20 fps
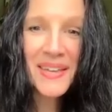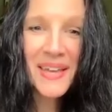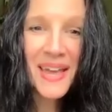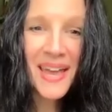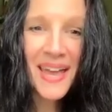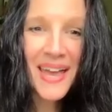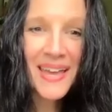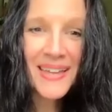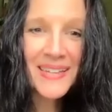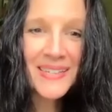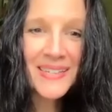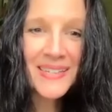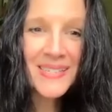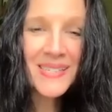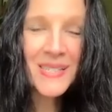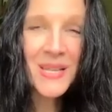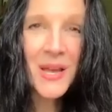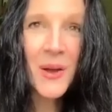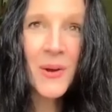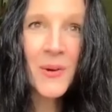And
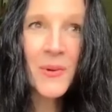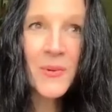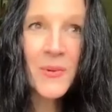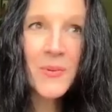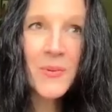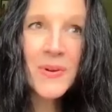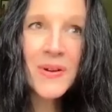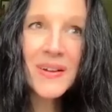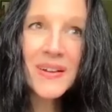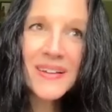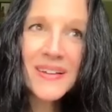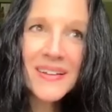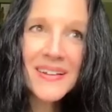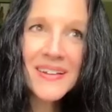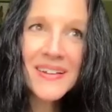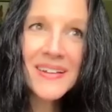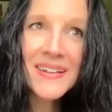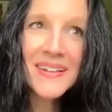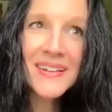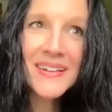so,
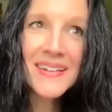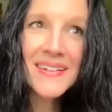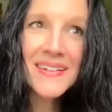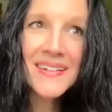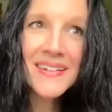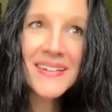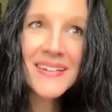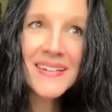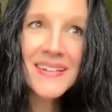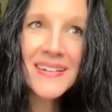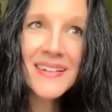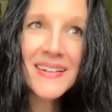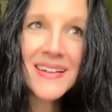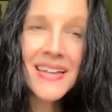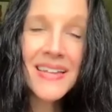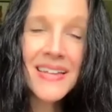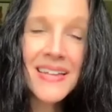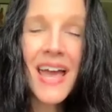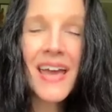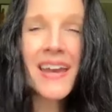
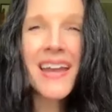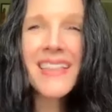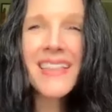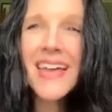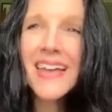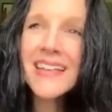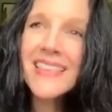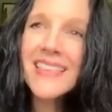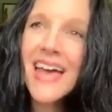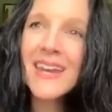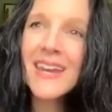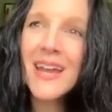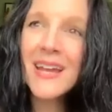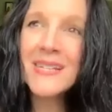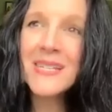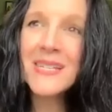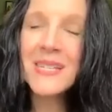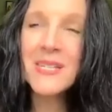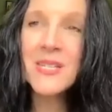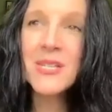and, and I like that
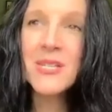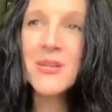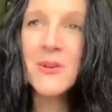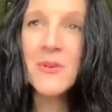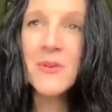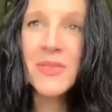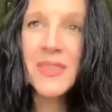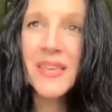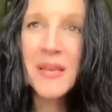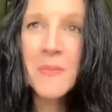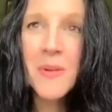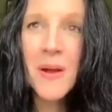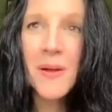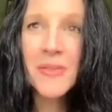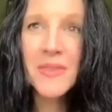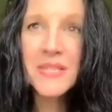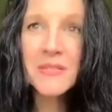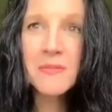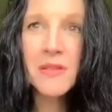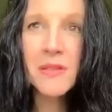idea too. Think about
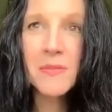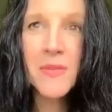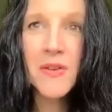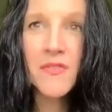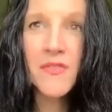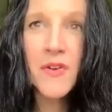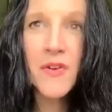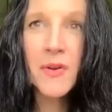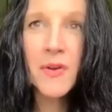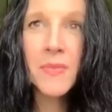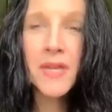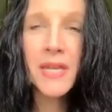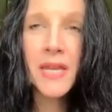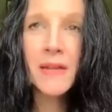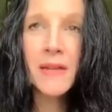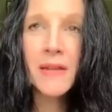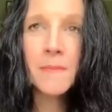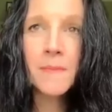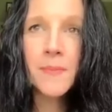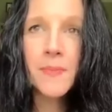this with me for a minute.